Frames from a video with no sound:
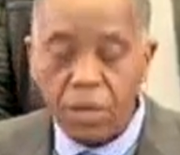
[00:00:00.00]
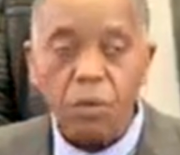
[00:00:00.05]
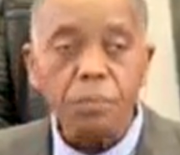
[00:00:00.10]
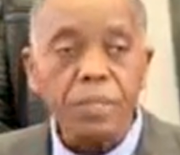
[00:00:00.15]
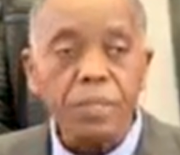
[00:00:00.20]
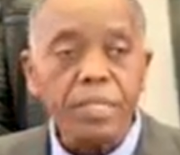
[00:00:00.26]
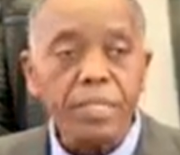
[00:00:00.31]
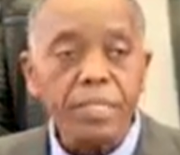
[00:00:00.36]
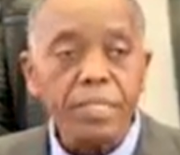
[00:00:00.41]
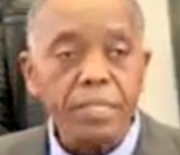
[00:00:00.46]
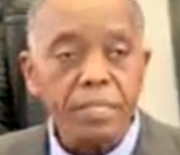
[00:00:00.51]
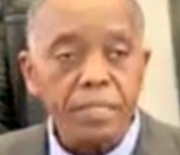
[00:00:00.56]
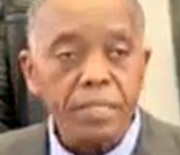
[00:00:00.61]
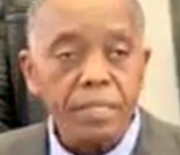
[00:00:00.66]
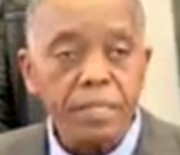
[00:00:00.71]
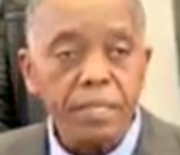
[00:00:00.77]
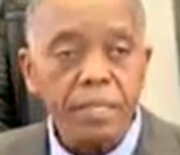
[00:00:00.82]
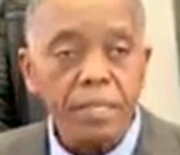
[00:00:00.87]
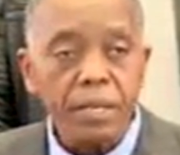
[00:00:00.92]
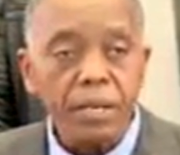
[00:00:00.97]
The
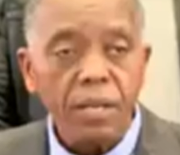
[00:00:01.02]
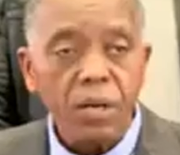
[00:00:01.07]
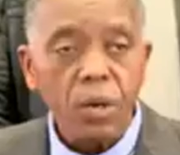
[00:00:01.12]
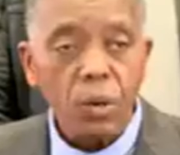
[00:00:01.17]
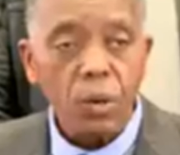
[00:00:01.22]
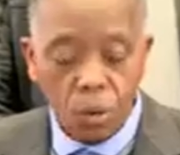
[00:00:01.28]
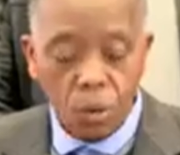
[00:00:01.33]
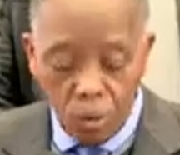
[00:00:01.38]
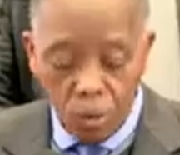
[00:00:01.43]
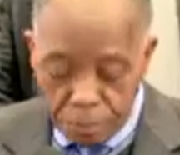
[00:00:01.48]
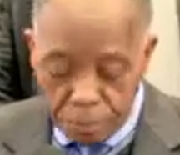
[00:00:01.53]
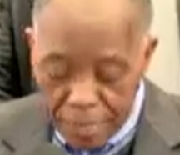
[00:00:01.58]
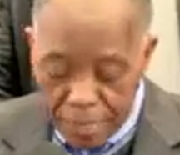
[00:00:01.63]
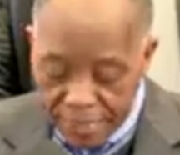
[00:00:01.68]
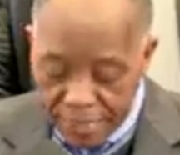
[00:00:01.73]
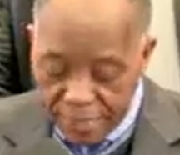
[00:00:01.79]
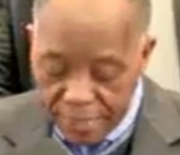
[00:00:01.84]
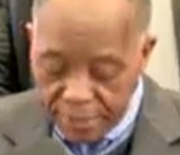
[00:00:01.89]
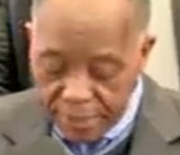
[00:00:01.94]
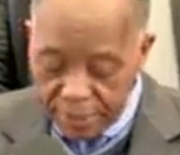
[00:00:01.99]
committee's core
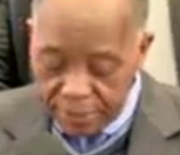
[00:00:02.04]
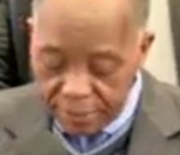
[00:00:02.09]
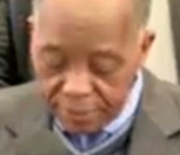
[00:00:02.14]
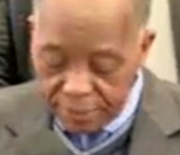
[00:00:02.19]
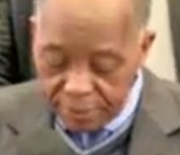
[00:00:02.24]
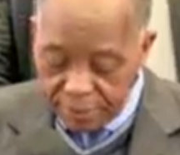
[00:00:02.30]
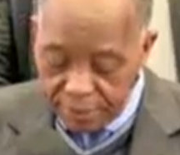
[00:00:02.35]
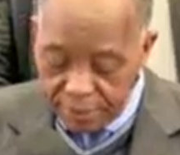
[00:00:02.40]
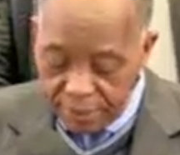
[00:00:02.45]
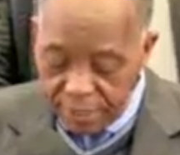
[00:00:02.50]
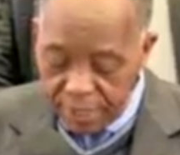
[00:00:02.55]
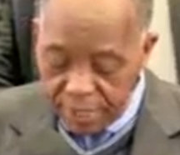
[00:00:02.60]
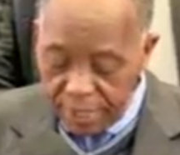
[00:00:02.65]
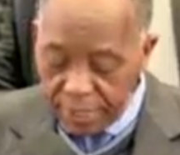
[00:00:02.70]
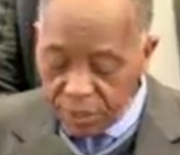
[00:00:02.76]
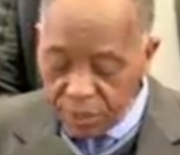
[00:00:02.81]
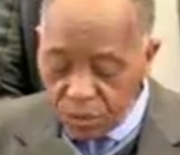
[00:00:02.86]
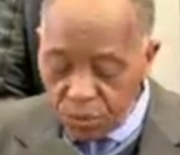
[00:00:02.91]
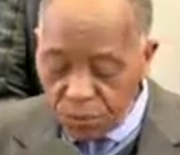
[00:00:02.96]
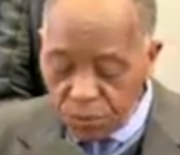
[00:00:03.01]
mandate
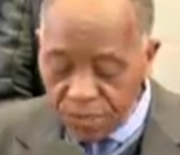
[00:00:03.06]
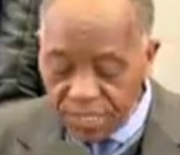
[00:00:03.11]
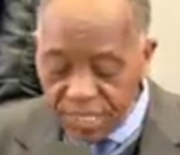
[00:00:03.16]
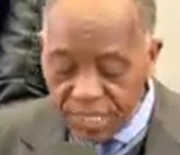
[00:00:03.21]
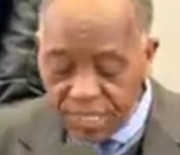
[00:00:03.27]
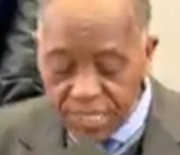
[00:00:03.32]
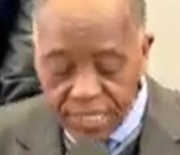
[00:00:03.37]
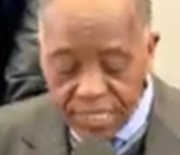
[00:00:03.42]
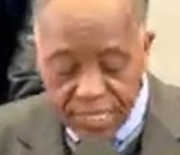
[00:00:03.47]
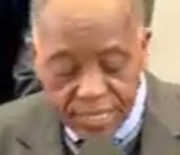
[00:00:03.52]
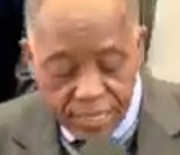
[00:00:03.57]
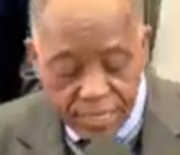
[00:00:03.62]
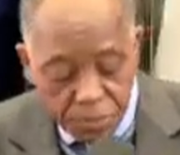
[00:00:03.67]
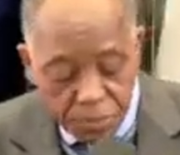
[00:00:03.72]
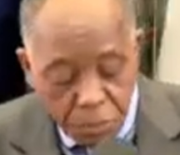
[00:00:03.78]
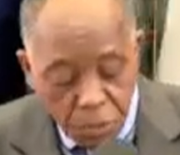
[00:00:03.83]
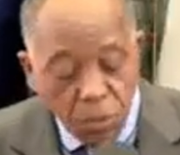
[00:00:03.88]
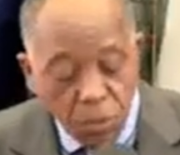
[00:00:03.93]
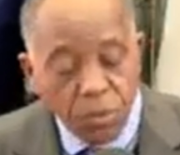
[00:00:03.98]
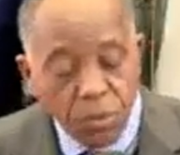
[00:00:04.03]
is to facilitate
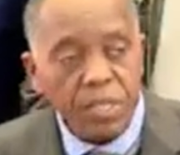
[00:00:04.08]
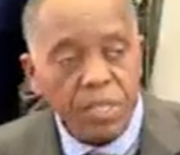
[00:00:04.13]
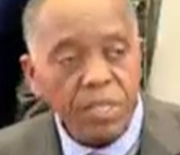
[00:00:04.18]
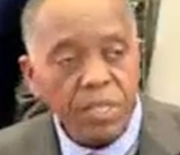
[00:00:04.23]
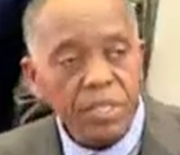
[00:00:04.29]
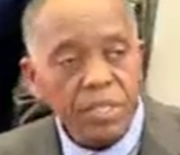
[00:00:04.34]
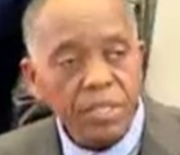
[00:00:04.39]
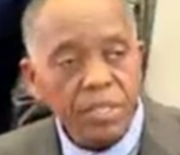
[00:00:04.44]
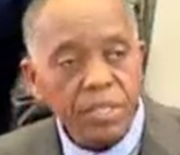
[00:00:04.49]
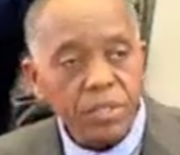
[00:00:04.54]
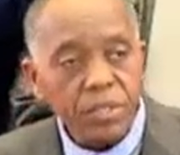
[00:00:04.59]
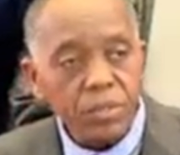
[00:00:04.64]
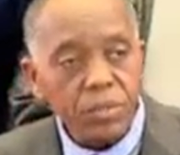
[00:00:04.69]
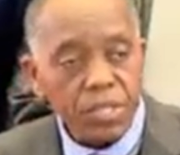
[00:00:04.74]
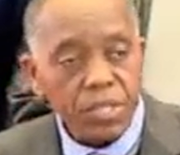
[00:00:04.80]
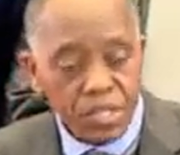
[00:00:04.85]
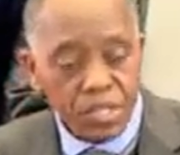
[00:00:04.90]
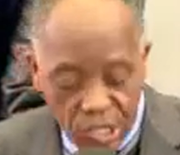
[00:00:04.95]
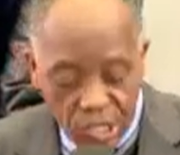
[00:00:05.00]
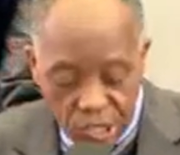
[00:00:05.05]
a smooth
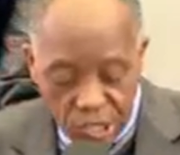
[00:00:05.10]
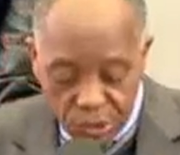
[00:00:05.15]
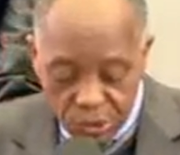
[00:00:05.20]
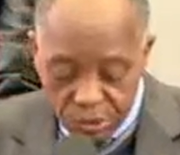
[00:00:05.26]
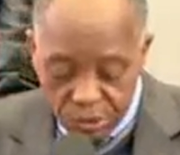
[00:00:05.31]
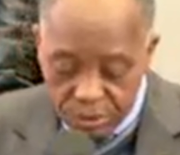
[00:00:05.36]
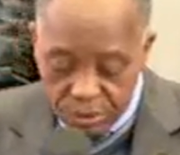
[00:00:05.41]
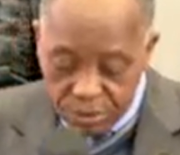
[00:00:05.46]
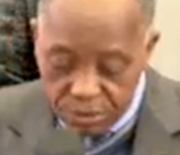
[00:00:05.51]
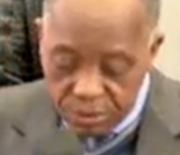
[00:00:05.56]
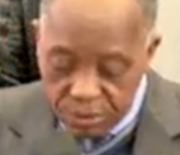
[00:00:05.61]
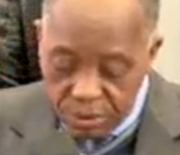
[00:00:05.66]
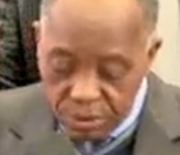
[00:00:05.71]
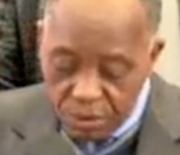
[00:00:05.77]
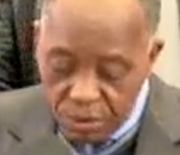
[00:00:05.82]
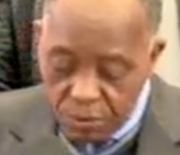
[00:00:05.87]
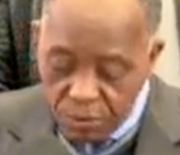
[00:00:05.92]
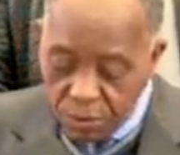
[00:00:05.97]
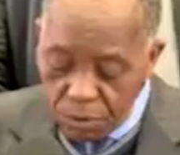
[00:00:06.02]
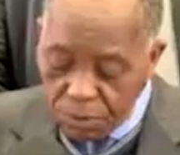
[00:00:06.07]
transition
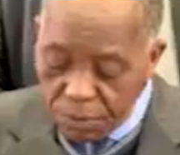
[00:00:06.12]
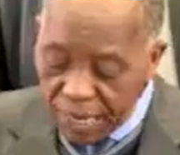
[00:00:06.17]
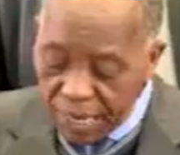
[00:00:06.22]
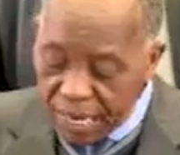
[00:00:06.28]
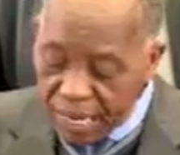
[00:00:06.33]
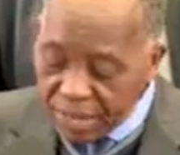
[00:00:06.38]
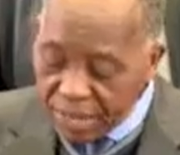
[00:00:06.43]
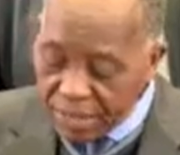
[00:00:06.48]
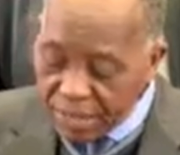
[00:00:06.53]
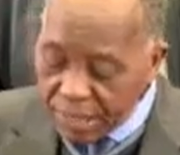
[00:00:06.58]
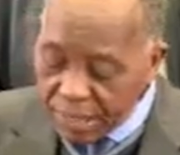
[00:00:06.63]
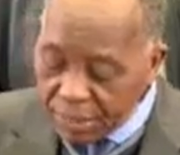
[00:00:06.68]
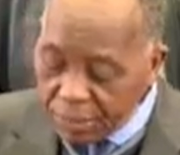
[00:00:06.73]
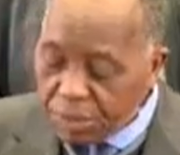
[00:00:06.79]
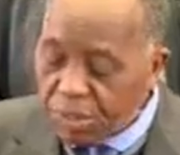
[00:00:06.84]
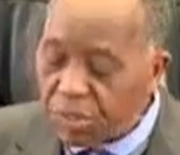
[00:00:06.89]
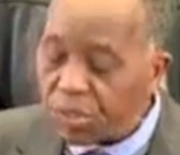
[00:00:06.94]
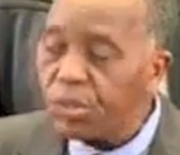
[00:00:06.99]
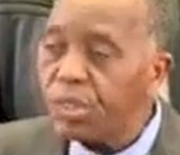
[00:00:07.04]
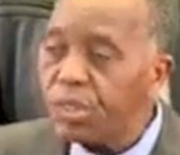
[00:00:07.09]
from the current
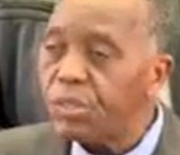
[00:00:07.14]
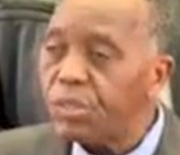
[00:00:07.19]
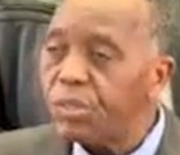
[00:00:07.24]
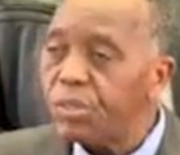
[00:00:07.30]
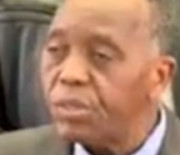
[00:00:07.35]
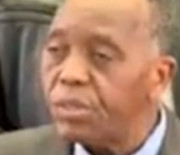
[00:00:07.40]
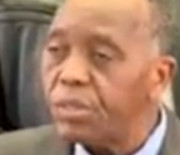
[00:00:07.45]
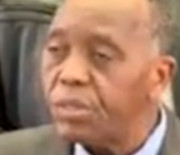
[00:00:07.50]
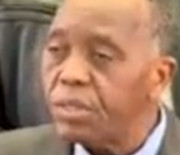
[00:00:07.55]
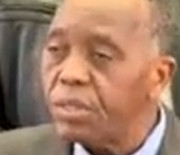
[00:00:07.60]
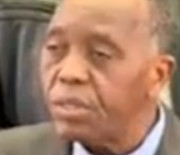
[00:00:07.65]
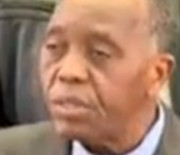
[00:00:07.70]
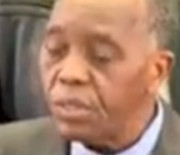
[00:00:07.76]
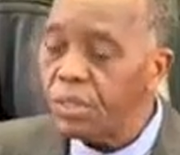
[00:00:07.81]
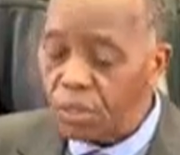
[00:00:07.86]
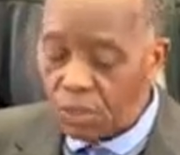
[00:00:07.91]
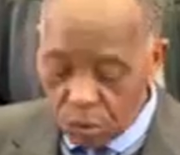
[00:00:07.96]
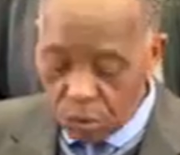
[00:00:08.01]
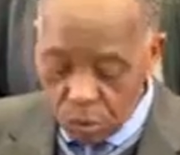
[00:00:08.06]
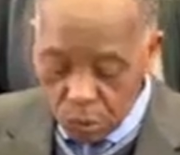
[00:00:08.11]
administration
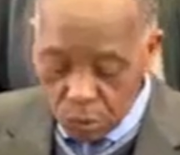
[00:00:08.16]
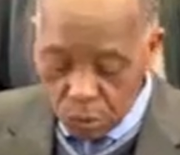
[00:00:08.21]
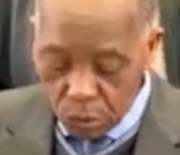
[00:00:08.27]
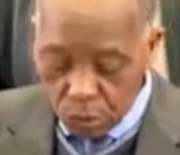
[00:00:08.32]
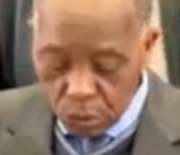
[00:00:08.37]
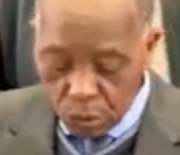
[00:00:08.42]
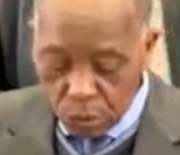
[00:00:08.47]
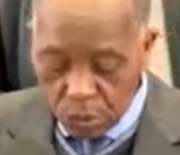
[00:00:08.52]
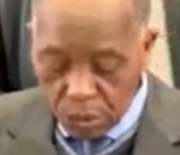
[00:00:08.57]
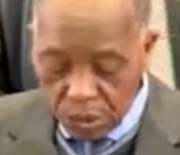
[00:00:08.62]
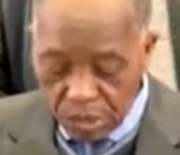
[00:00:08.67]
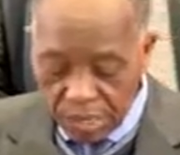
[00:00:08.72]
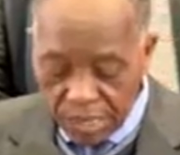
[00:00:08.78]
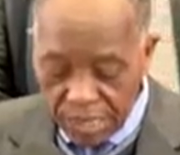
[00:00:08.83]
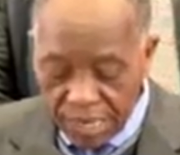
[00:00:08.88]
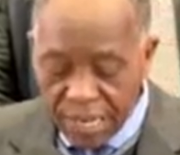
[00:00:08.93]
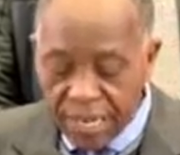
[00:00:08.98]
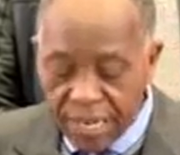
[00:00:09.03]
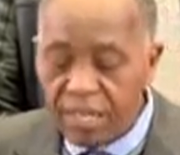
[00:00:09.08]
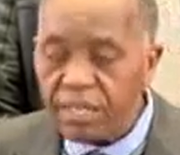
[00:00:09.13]
to
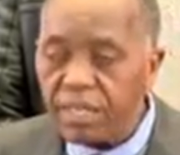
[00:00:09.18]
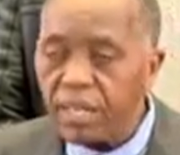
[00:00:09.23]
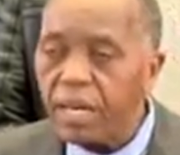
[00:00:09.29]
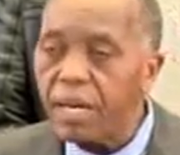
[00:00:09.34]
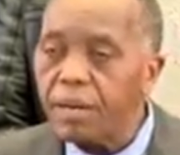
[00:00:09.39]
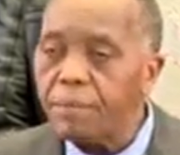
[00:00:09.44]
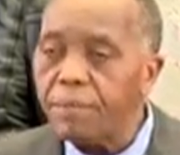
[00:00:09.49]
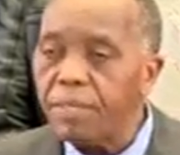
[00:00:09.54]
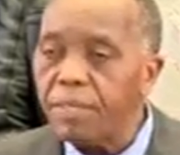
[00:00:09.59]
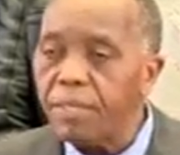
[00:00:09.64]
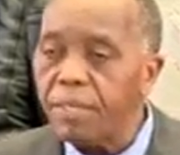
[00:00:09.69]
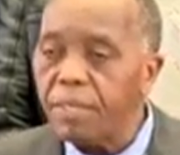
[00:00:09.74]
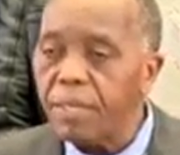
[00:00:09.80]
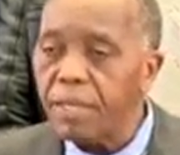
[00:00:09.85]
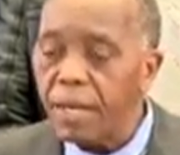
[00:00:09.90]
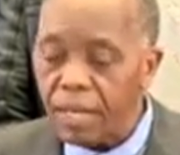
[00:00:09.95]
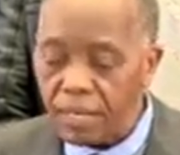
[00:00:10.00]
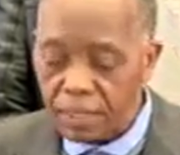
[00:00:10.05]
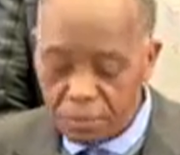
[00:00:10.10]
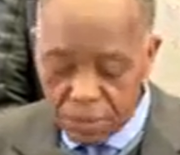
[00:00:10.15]
the incoming
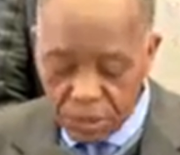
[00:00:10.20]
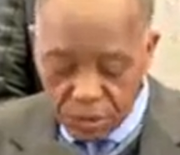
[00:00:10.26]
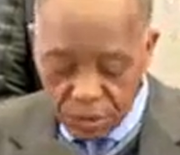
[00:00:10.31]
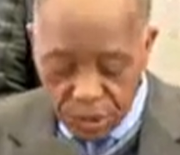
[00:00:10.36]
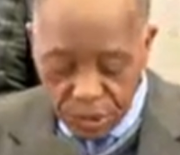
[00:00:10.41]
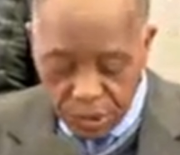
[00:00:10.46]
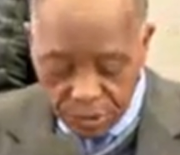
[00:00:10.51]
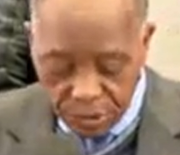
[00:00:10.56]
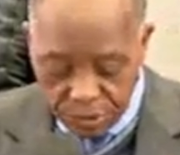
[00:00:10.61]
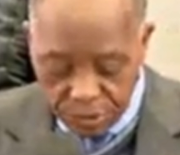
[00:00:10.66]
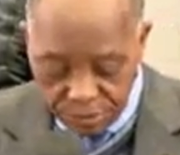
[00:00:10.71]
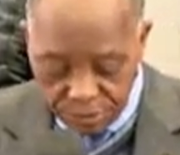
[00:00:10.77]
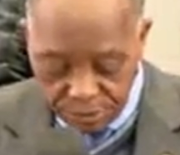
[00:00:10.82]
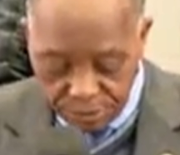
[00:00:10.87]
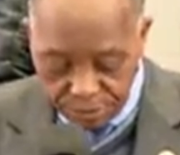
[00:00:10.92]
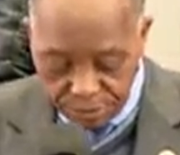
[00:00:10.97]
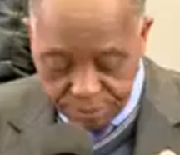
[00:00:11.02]
administration.